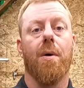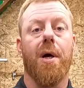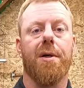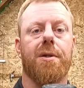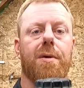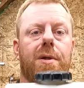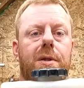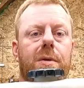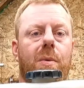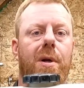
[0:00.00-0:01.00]
Okay, so this
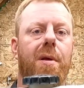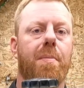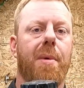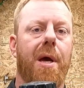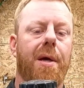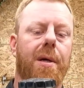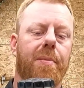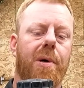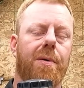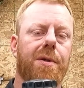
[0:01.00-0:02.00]
is one of the main
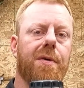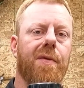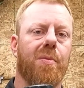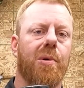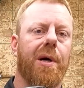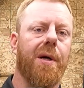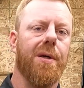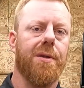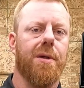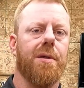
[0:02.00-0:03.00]
components of your braking
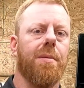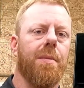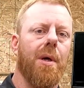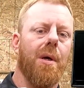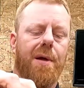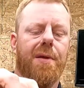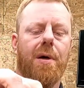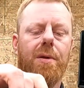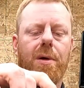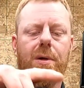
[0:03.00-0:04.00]
system, and
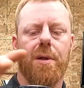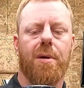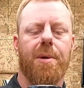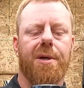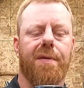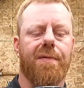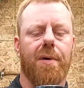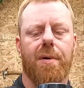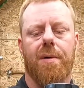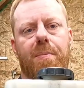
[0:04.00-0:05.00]
they'll look a little bit
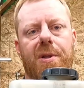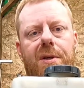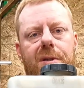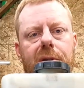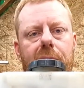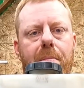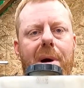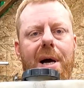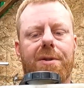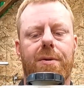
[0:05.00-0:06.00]
different, but this is a
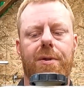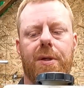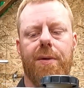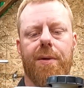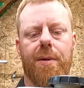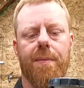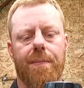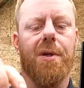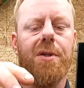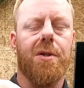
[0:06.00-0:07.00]
master cylinder.
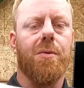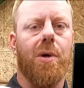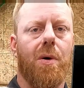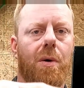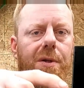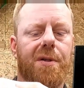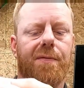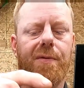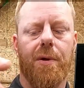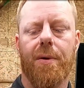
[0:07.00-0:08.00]
This is what holds the
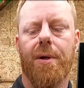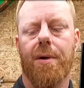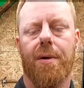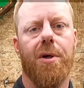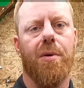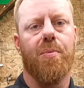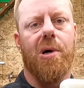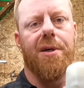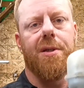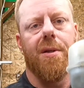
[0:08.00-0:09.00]
fluid. When you
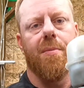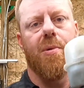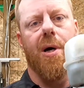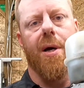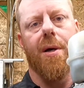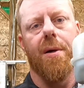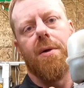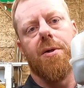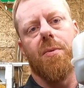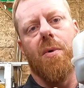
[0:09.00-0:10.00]
press on the brake,
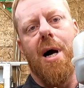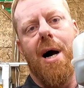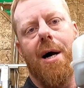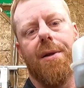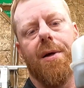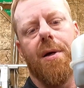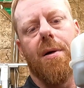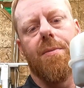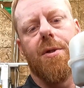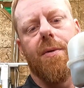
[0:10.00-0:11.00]
there's a rod that
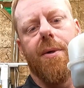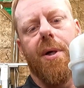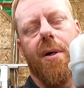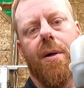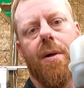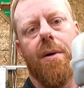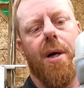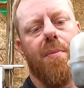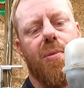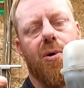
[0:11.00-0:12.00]
comes through here
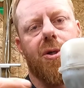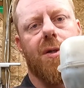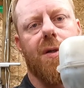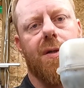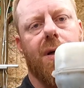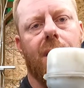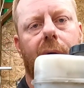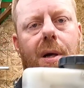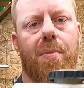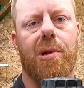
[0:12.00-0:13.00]
and pushes this in
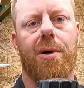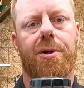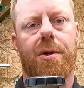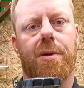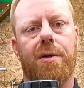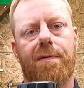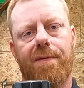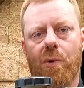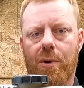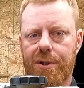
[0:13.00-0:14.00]
like a plunger to
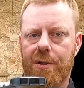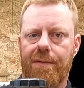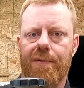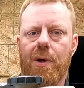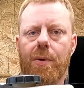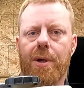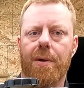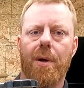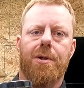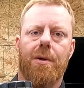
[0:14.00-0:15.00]
force the fluid
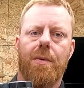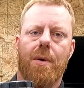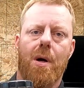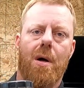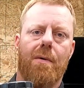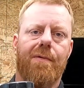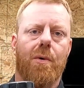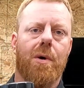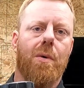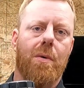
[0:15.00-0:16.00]
to all
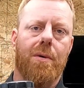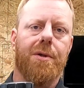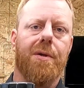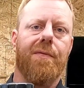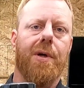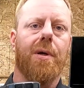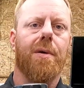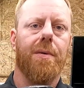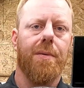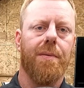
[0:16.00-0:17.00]
four corners of the
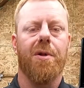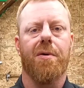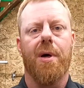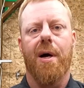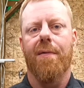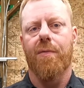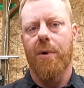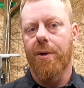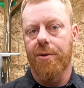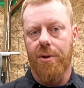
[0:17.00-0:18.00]
vehicle. Whether you have
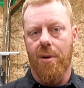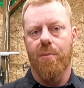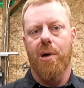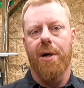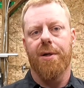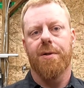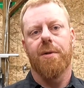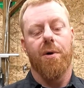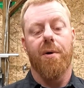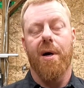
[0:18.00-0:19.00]
rear drum brakes
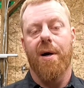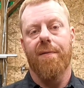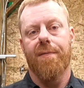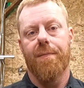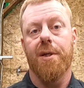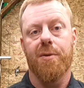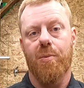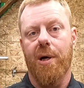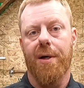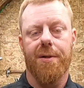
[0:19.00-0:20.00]
or you have disc
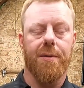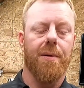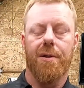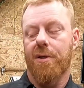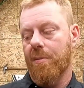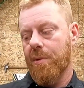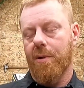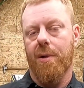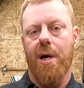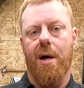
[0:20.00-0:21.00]
brakes,
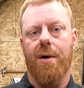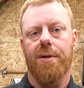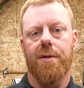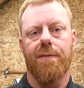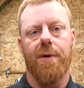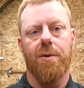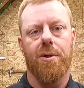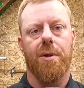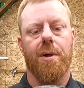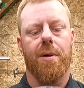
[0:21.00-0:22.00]
similar to Alex's
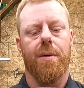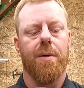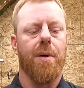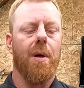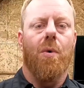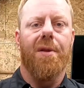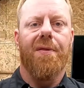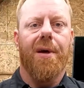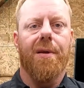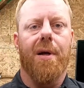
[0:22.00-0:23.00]
Fusion here. One
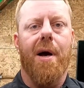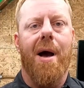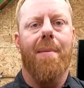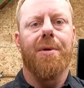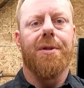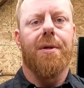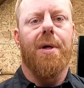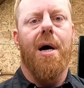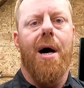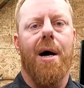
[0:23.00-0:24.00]
thing that happens a
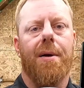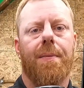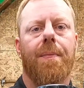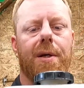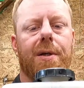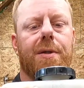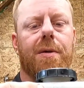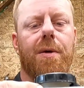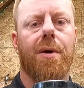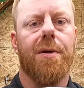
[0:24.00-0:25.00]
lot is
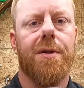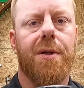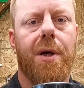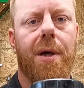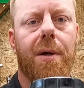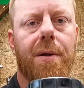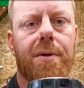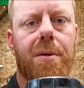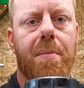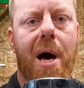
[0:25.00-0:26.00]
you can see there's
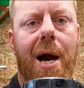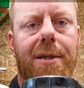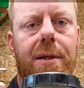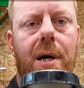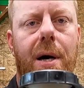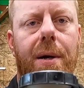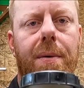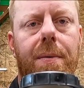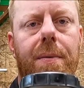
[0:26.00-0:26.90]
a max line